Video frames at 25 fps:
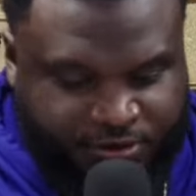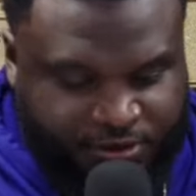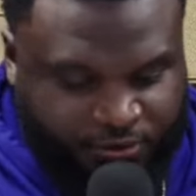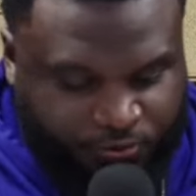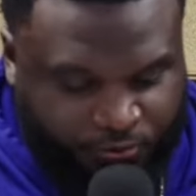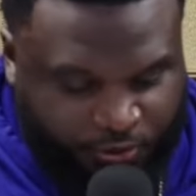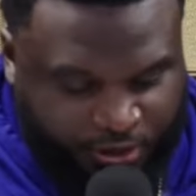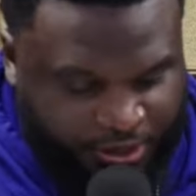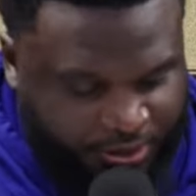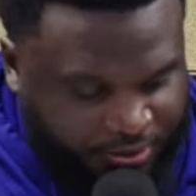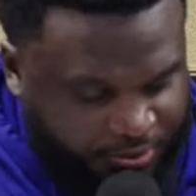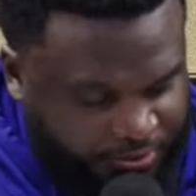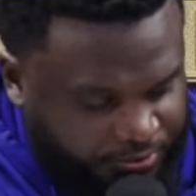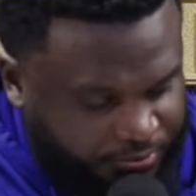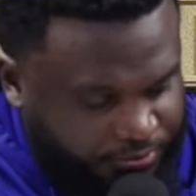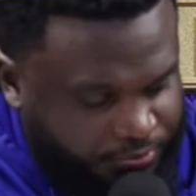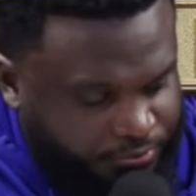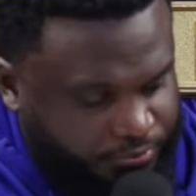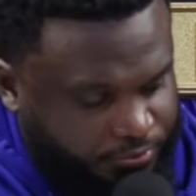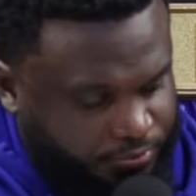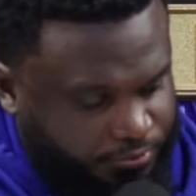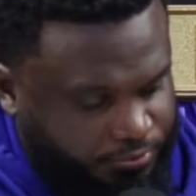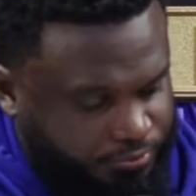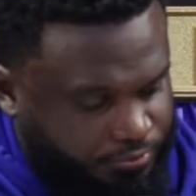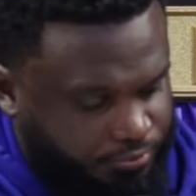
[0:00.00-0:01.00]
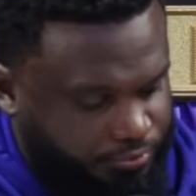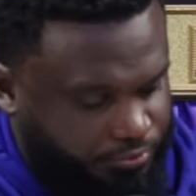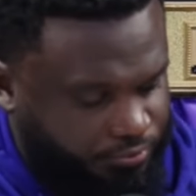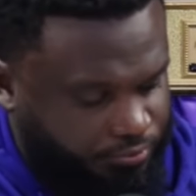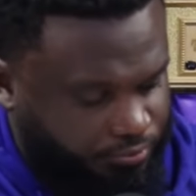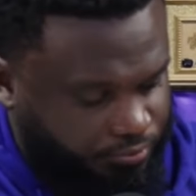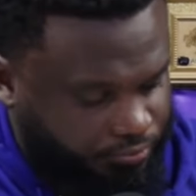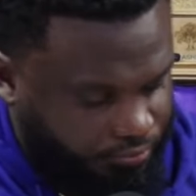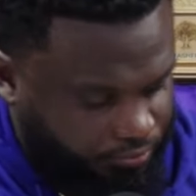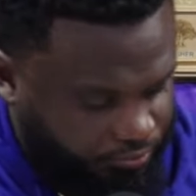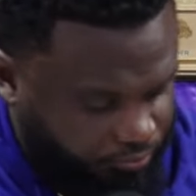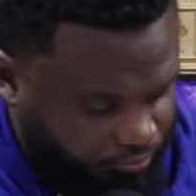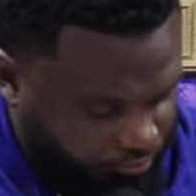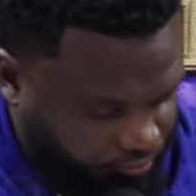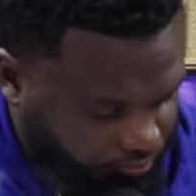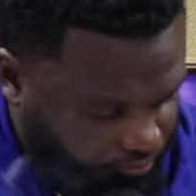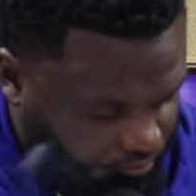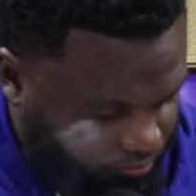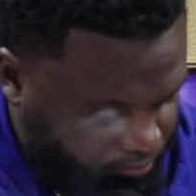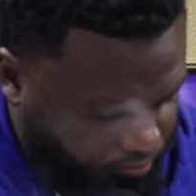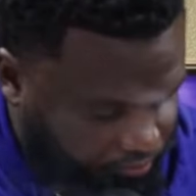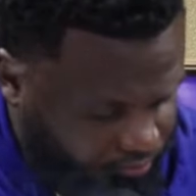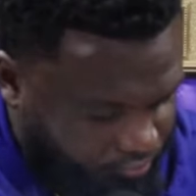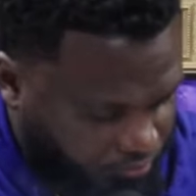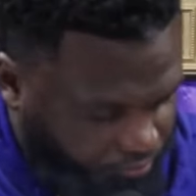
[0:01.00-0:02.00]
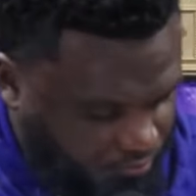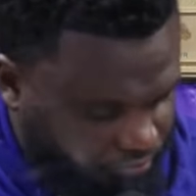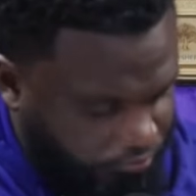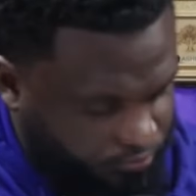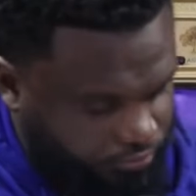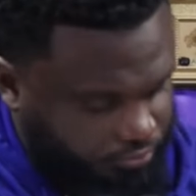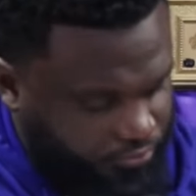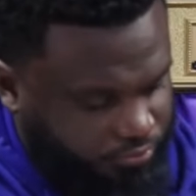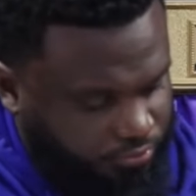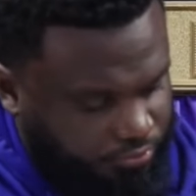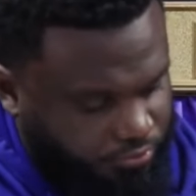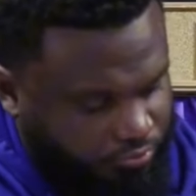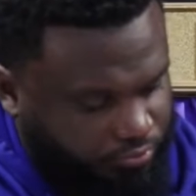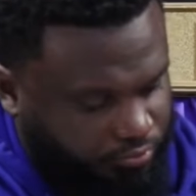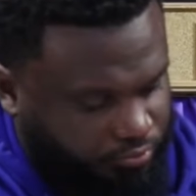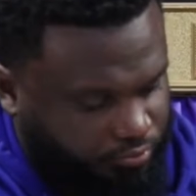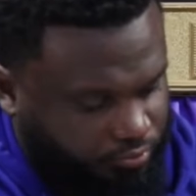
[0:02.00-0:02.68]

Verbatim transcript: Read the book of Proverbs,